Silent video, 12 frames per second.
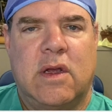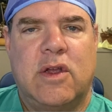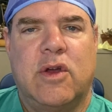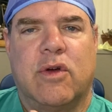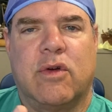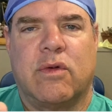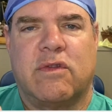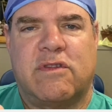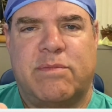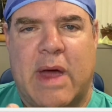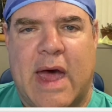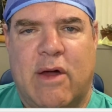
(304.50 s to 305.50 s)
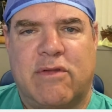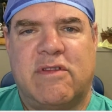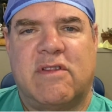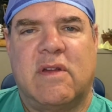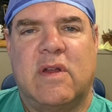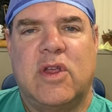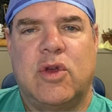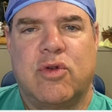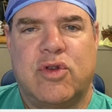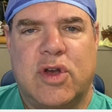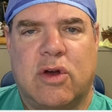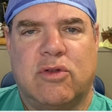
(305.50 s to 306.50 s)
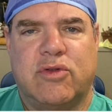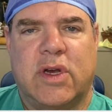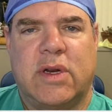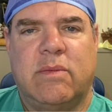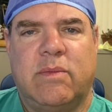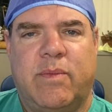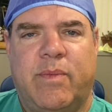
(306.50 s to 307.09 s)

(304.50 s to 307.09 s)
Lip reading: your spouse, your children.